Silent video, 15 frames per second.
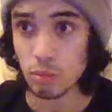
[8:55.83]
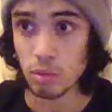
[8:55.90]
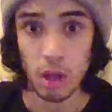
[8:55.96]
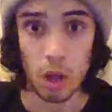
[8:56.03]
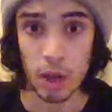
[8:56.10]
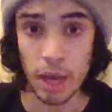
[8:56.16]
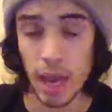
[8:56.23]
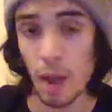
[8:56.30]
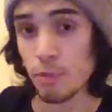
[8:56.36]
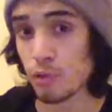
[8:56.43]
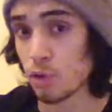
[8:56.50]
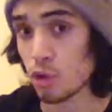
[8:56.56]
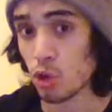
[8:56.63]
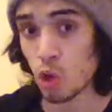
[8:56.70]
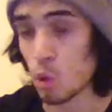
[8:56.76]
okay, I'm just
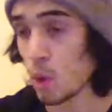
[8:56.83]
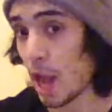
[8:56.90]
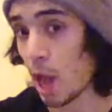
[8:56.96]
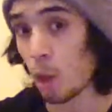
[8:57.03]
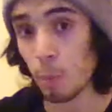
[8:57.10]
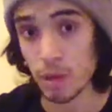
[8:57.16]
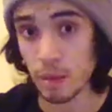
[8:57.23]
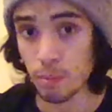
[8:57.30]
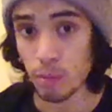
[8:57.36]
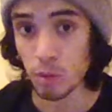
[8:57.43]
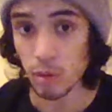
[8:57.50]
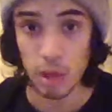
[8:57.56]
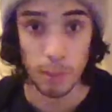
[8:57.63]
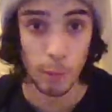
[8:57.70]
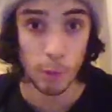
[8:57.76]
going to go help people
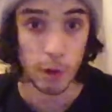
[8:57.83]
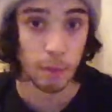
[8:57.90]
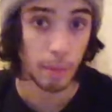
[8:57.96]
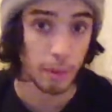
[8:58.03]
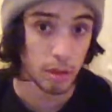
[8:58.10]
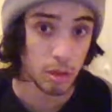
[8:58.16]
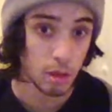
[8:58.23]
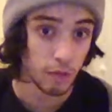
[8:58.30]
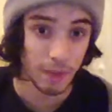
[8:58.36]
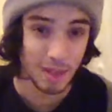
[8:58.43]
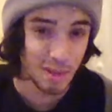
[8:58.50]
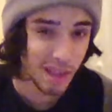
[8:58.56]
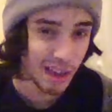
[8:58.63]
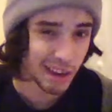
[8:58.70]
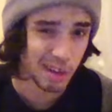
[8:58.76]
and stop worrying about myself.
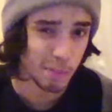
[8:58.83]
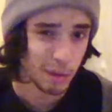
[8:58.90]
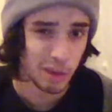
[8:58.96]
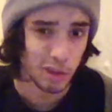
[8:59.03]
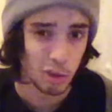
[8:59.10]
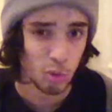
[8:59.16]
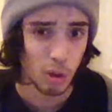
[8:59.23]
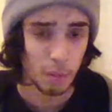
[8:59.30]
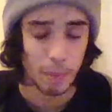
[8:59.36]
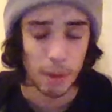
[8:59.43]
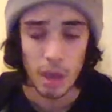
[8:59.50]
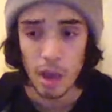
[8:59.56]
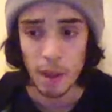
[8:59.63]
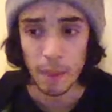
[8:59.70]
That's not going to pick you up.